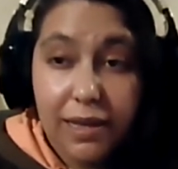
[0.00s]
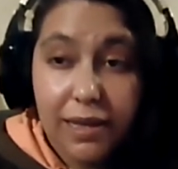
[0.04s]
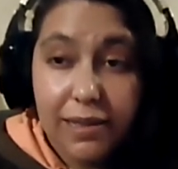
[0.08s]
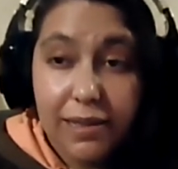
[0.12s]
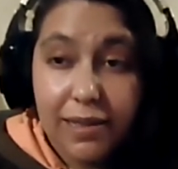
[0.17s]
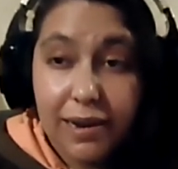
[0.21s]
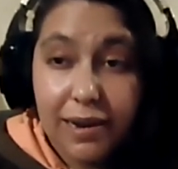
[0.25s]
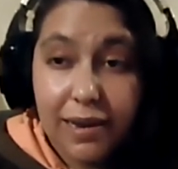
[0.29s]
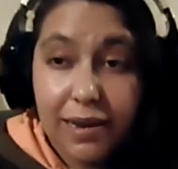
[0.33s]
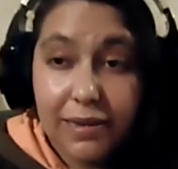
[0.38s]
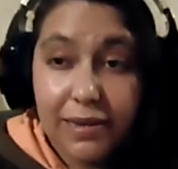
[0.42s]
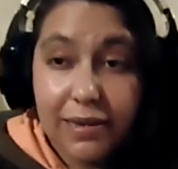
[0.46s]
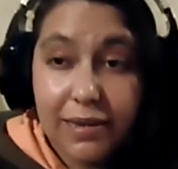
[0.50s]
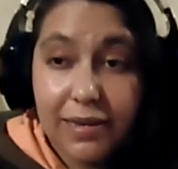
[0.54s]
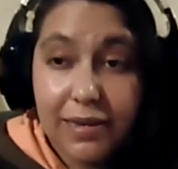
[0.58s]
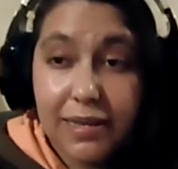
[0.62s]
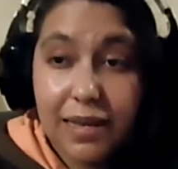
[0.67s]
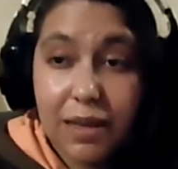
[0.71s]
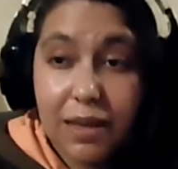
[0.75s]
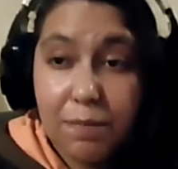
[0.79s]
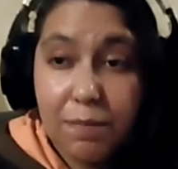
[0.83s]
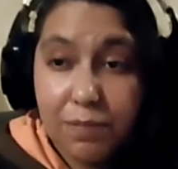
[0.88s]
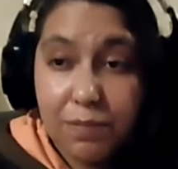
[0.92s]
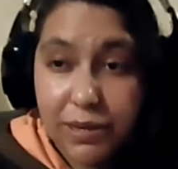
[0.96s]
the next
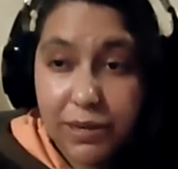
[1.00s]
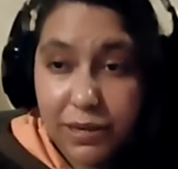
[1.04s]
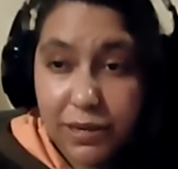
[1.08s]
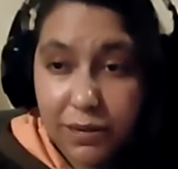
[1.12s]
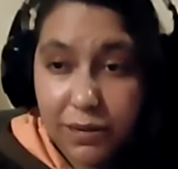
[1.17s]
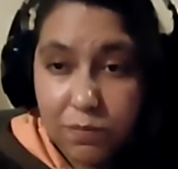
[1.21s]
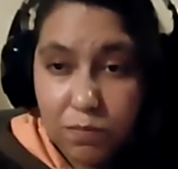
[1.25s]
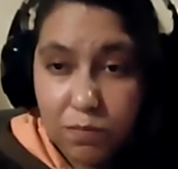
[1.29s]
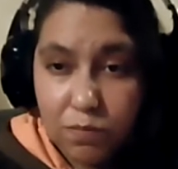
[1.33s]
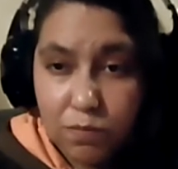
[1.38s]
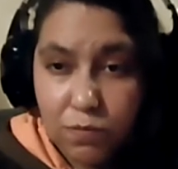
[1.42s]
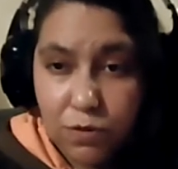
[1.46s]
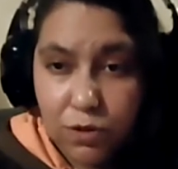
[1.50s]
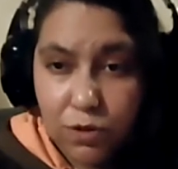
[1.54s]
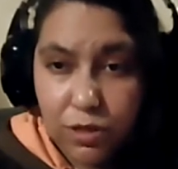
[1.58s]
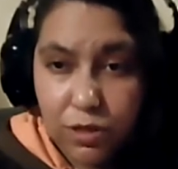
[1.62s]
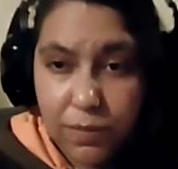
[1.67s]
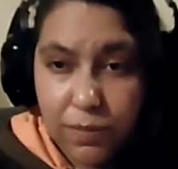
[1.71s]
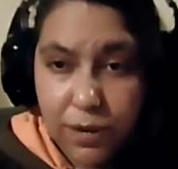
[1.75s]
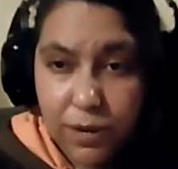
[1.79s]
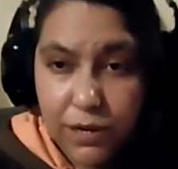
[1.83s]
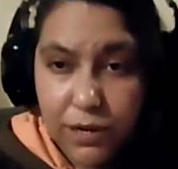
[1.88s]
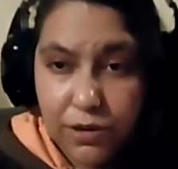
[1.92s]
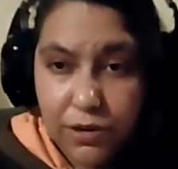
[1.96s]
step is
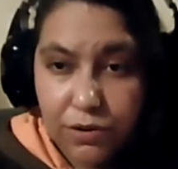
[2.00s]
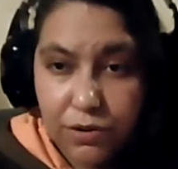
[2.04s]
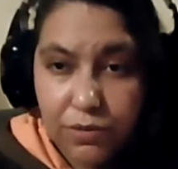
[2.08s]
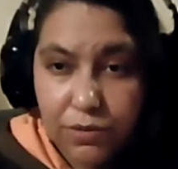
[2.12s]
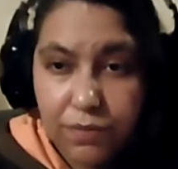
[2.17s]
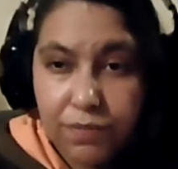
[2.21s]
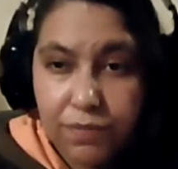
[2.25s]
motivation.